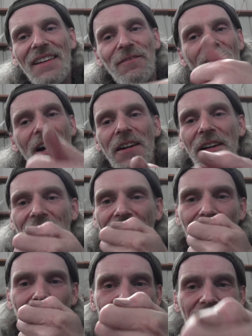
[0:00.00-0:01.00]
Fired it
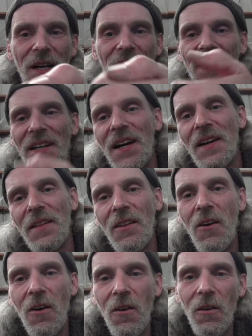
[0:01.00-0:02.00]
up, stuck it down in the
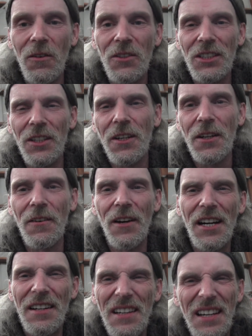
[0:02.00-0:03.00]
hole, and was looking
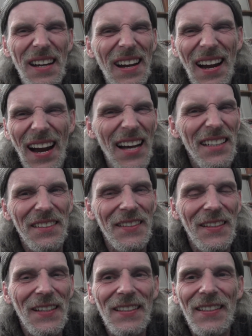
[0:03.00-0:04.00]
around. I don't
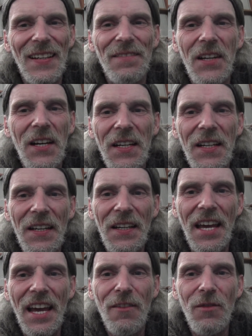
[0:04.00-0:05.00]
see as they've done any
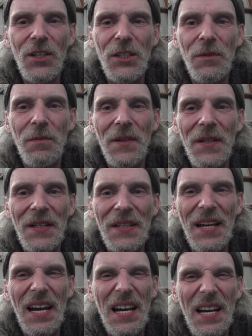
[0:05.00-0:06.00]
damage, but
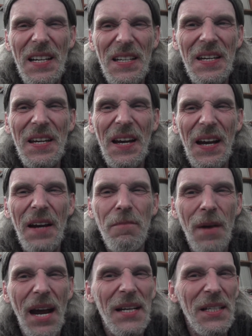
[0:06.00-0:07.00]
yeah, I
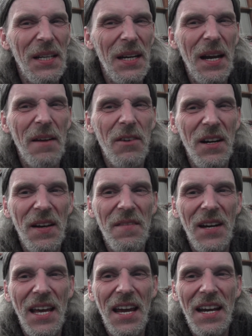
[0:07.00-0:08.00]
mashed the
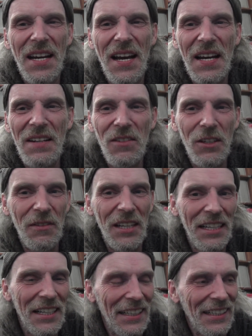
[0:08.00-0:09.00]
ever-living heck out of them.
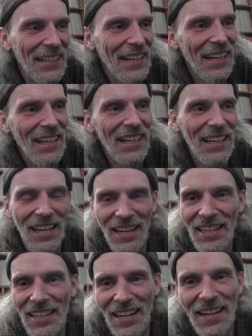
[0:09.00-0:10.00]

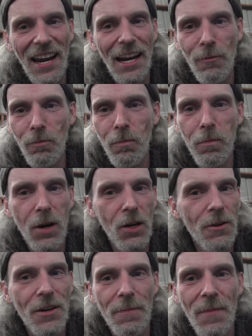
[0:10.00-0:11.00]
And then I
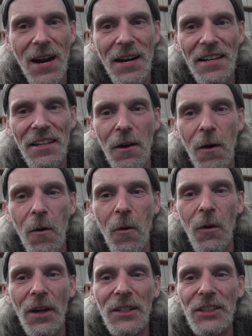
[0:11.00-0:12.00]
blew them out of the
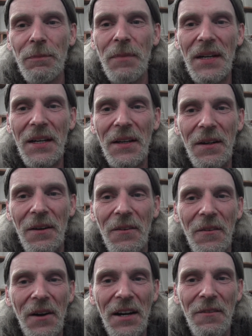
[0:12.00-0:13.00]
hole there, spinning it
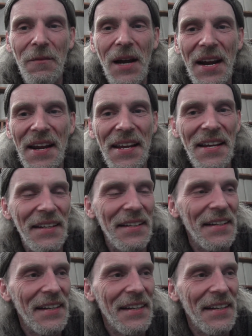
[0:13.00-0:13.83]
around by hand.